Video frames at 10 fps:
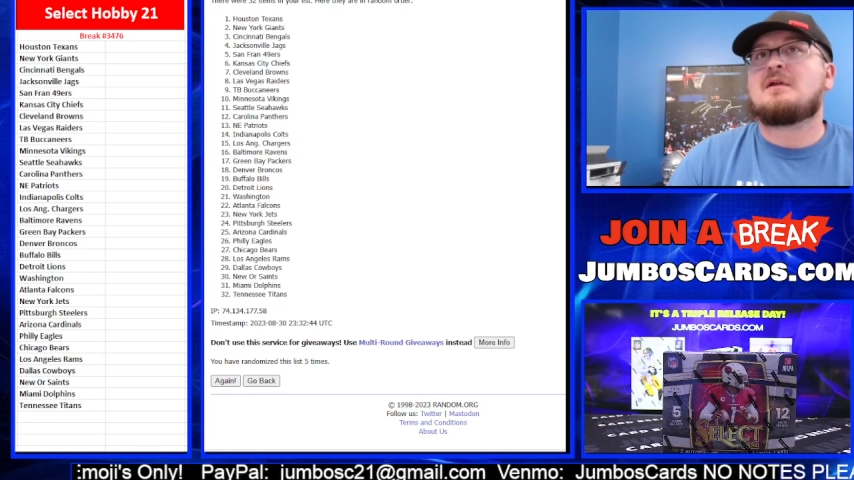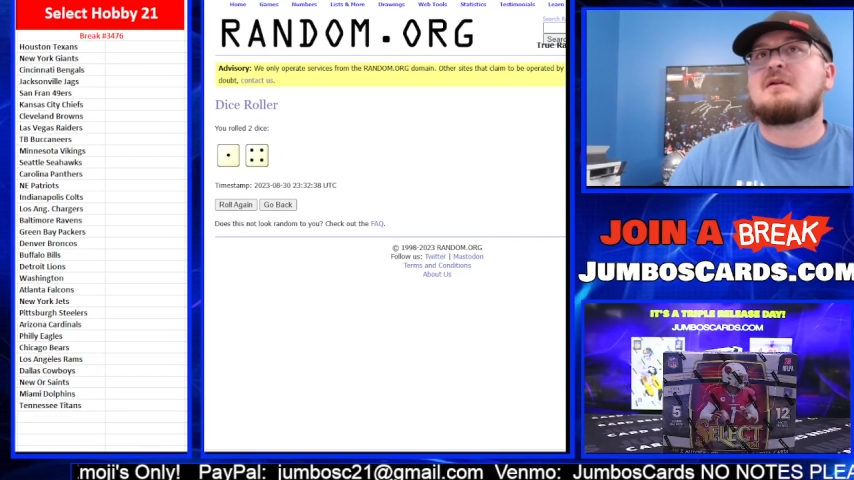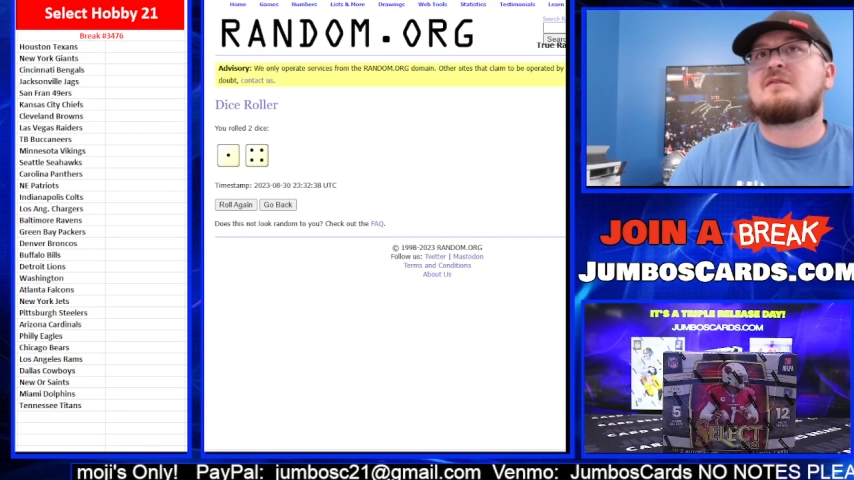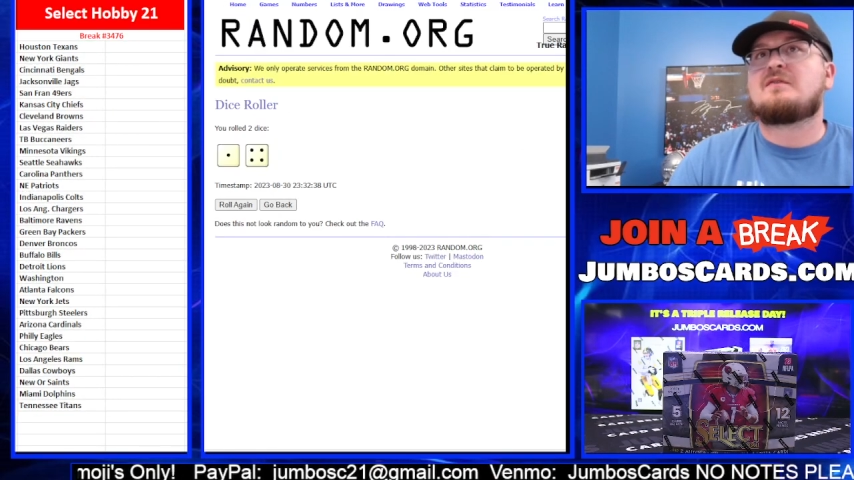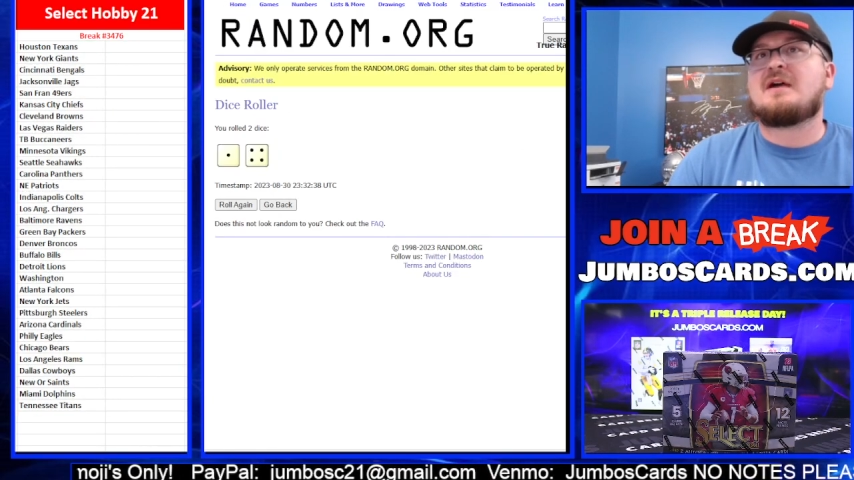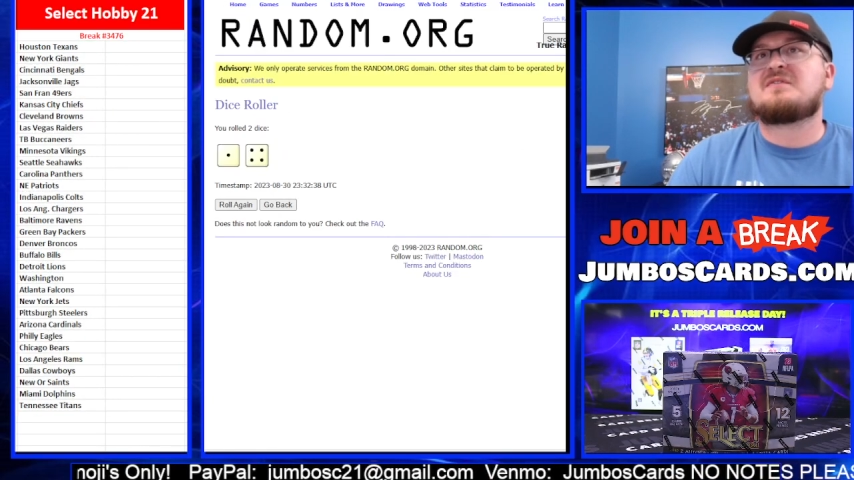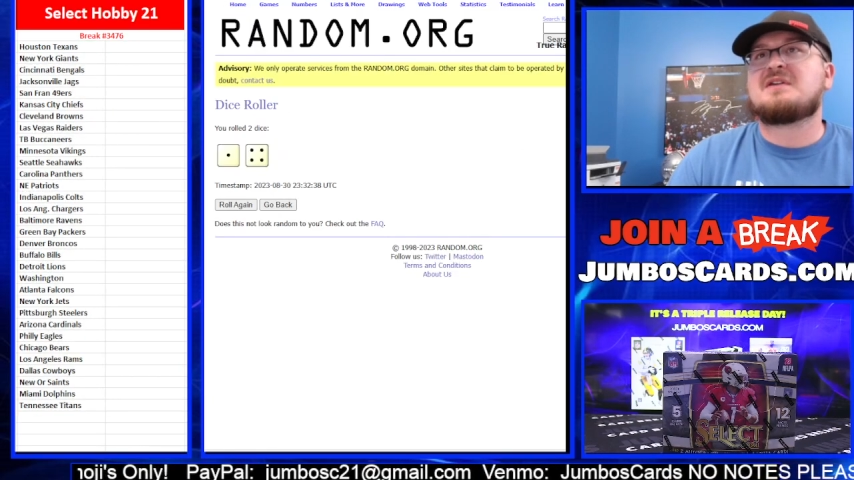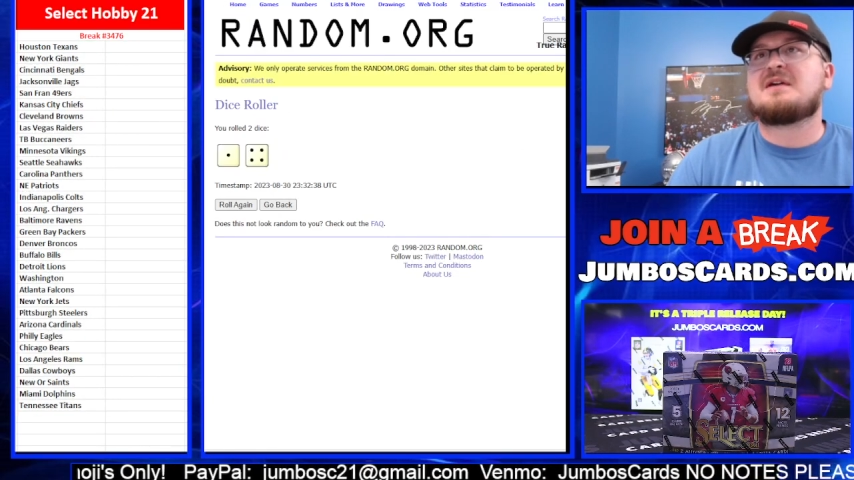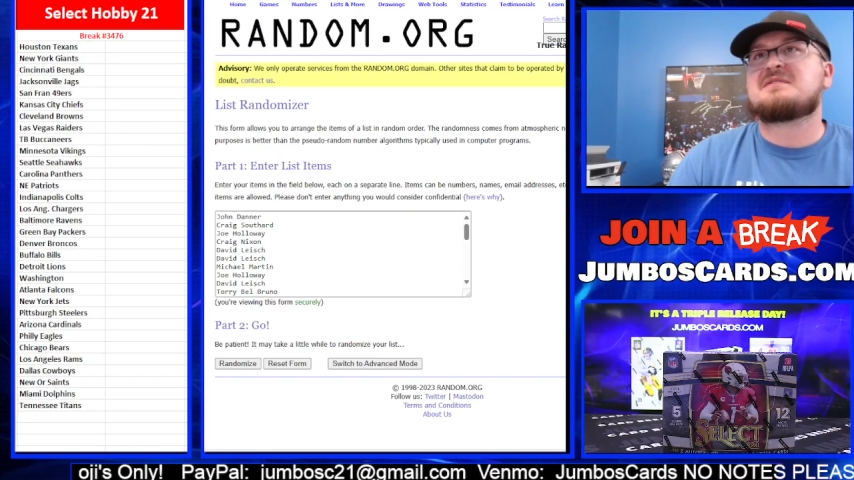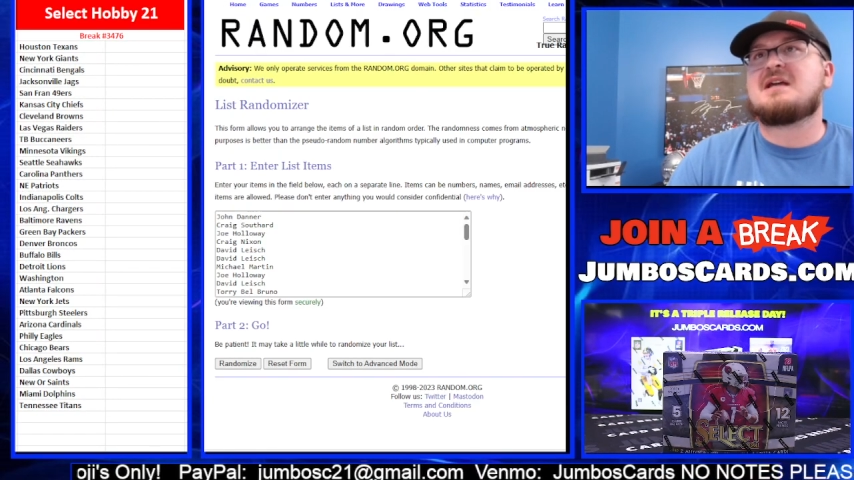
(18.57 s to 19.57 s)
Five
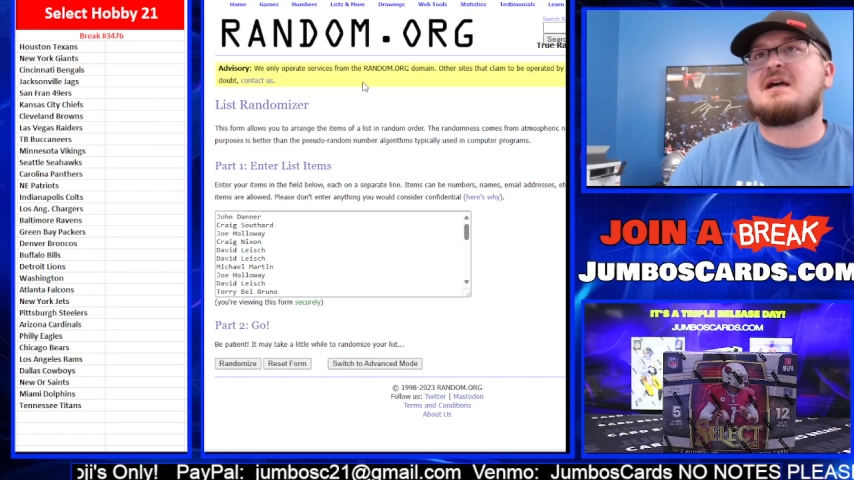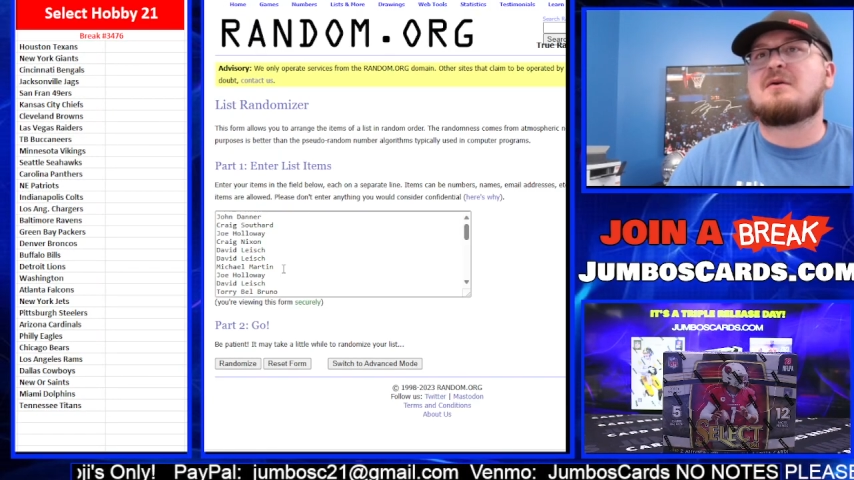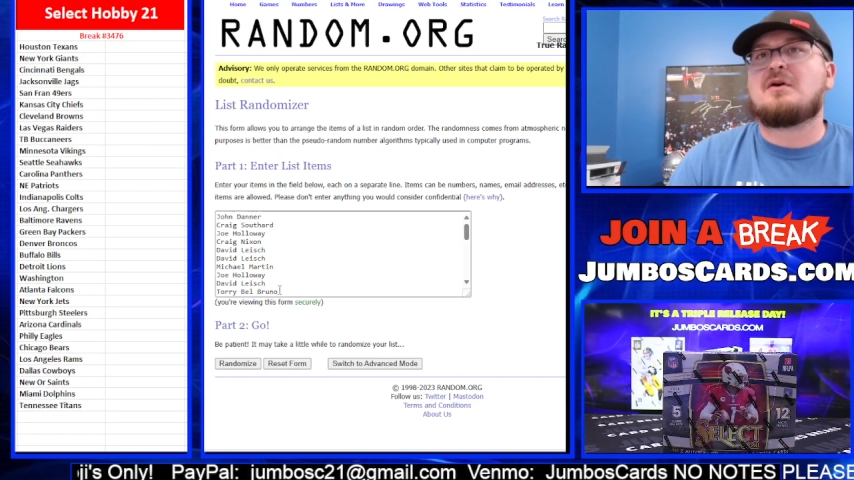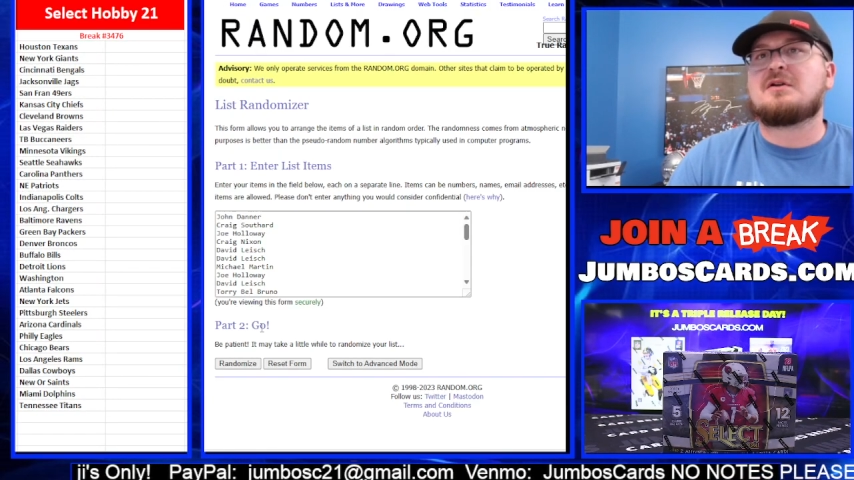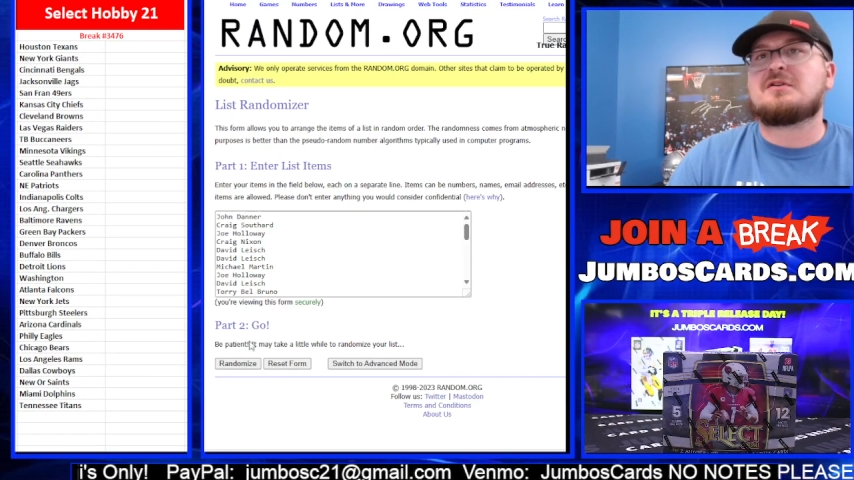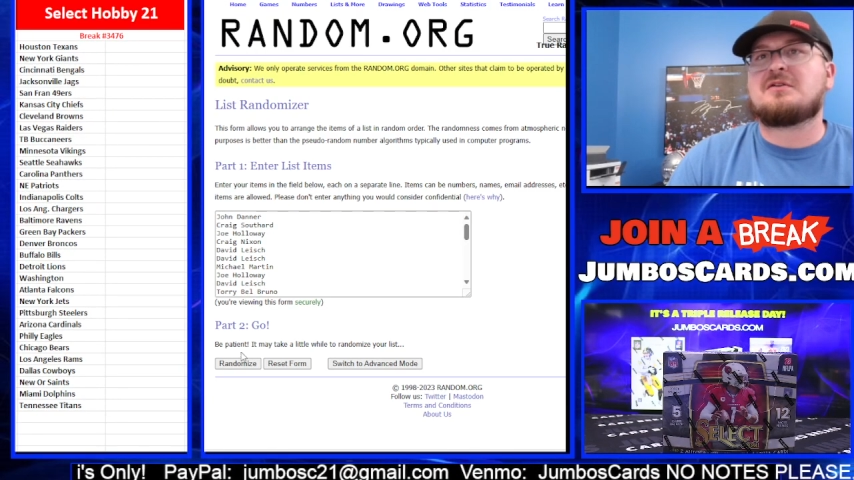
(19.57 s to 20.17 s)
times now on